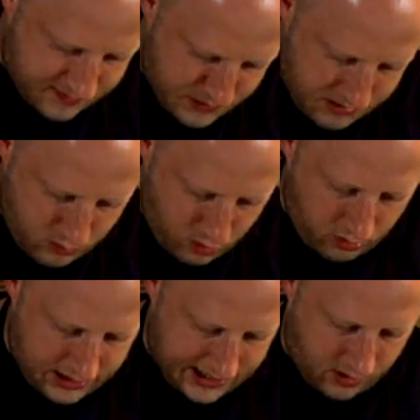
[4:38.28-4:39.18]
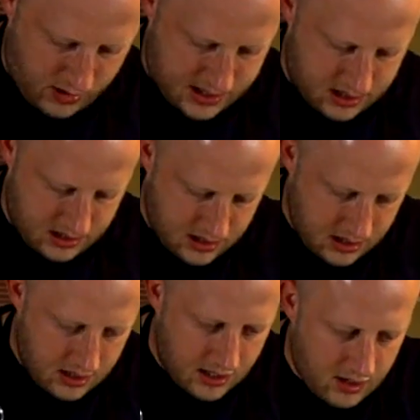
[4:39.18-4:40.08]
to be more liquid.
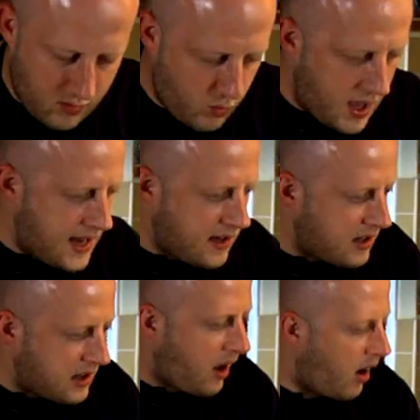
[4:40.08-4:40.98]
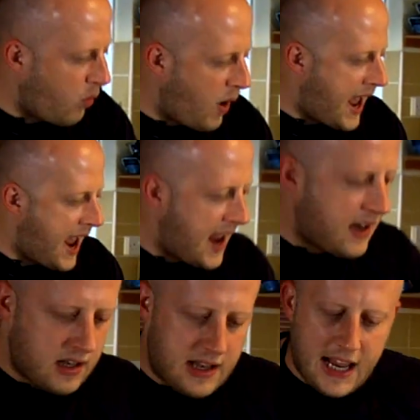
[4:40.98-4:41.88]
And where does
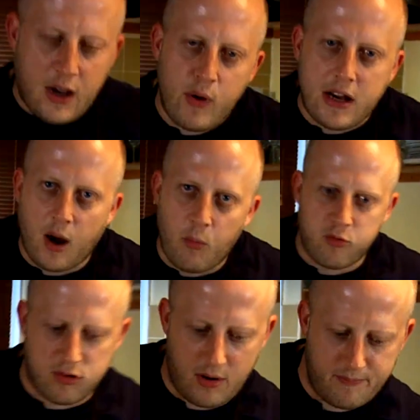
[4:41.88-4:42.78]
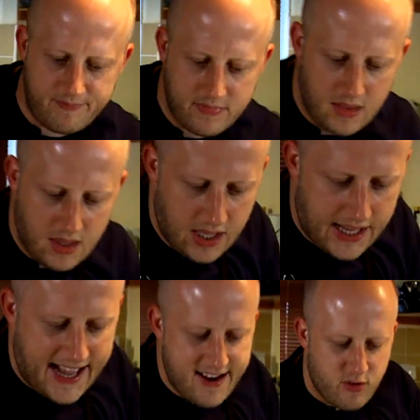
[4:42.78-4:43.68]
liquid come from?
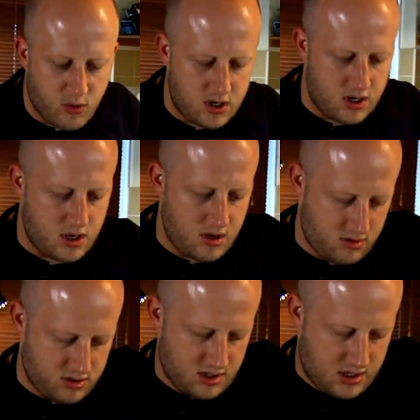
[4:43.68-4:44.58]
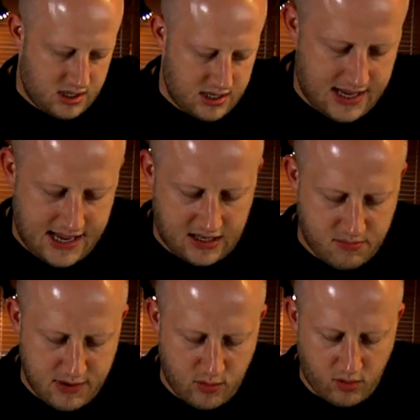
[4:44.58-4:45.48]
Everyone knows it's
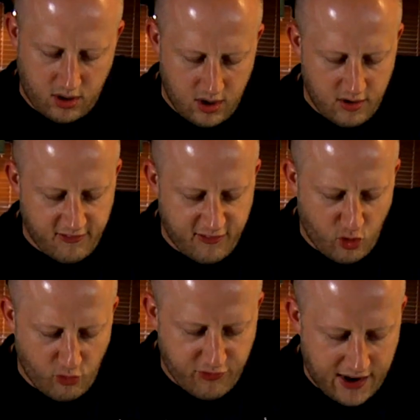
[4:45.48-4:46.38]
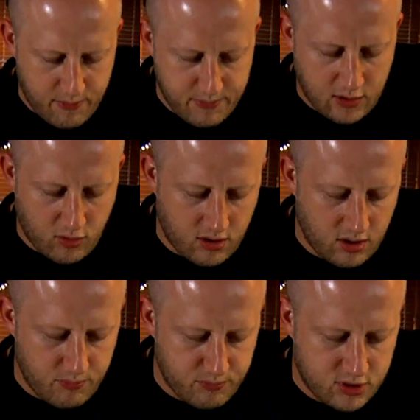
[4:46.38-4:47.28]
milk. Full fat milk
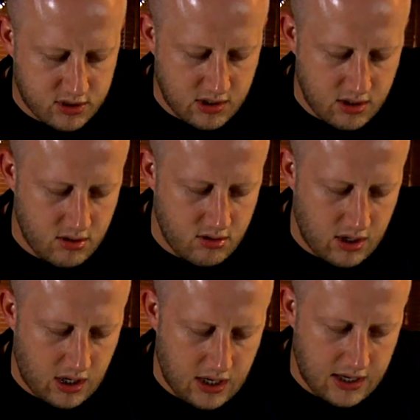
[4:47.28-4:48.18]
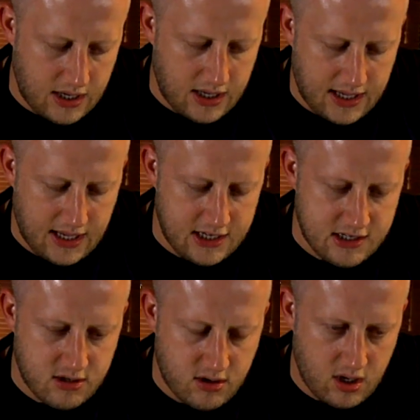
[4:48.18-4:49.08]
to
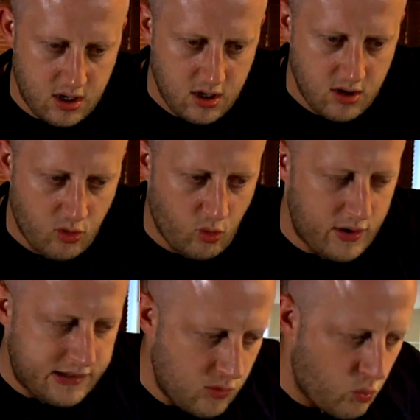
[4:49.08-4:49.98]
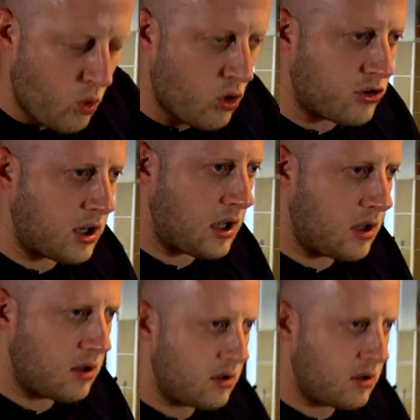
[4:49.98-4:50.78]
or is it water?